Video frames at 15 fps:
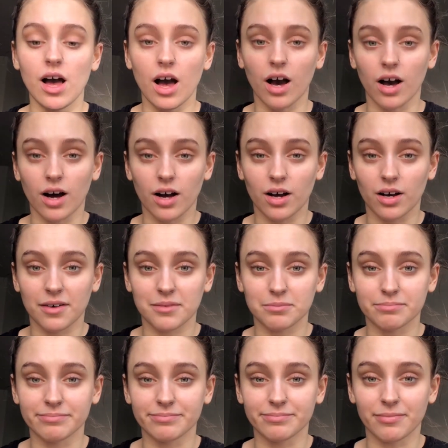
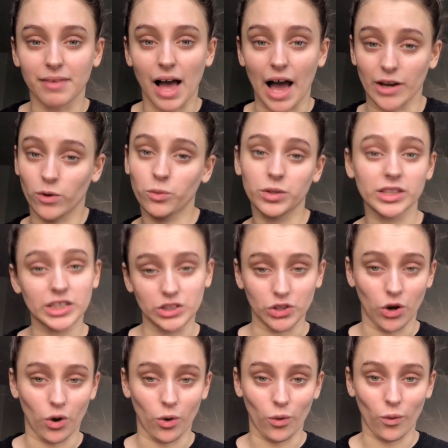I don't really
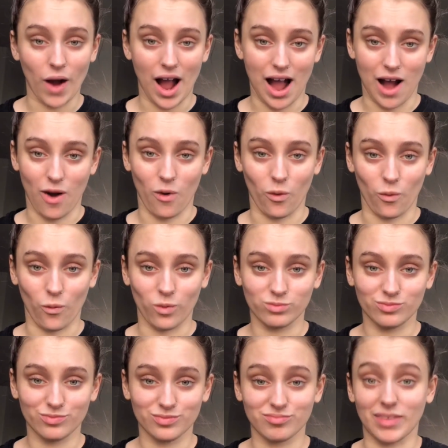know how
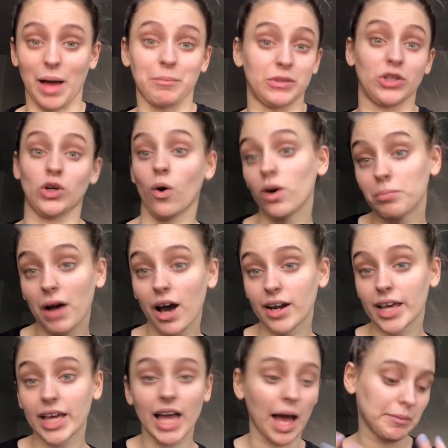I'm gonna go about
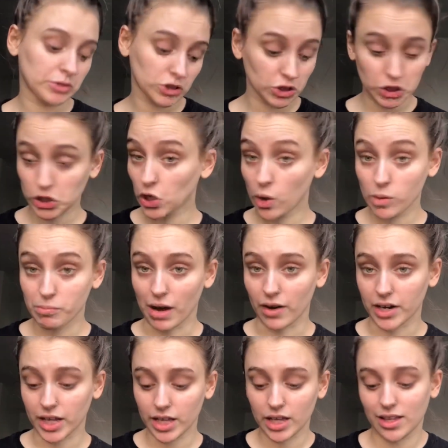it. I'm just gonna go about it.